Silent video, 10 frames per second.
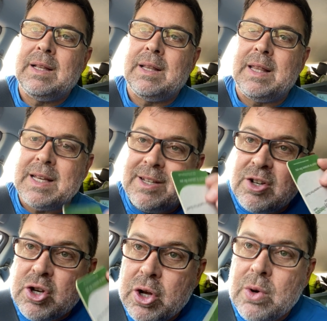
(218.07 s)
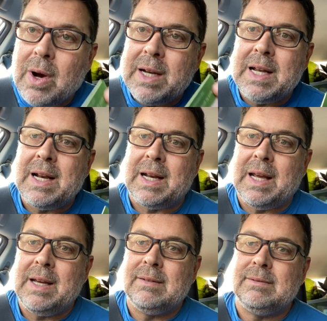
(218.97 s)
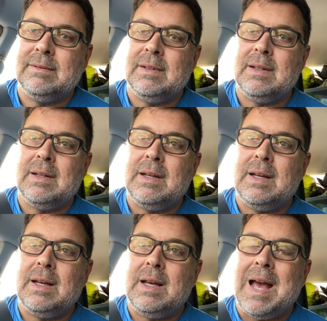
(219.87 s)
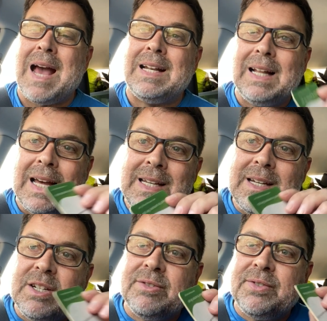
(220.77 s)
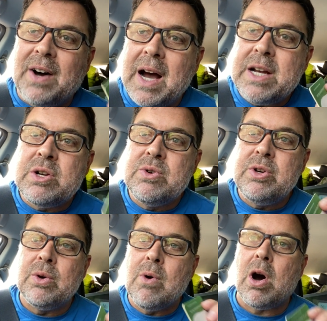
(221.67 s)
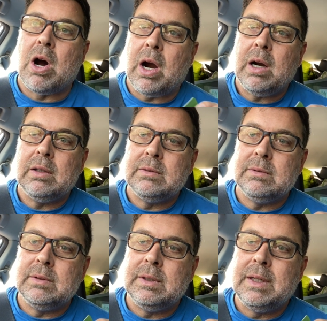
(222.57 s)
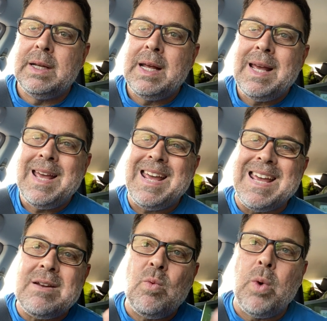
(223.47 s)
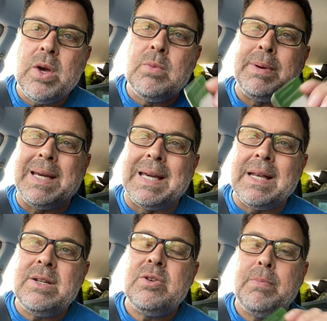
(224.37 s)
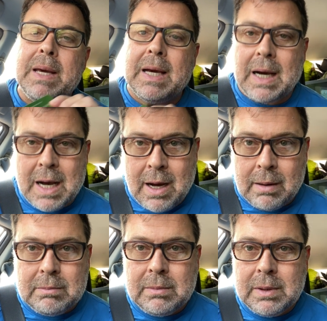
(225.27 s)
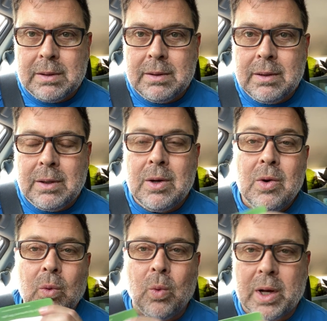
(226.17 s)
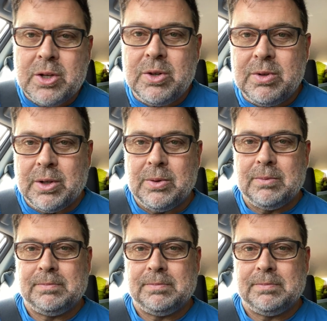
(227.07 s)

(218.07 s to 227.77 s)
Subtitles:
this new identity and let it define who you are, it will begin to become what you do.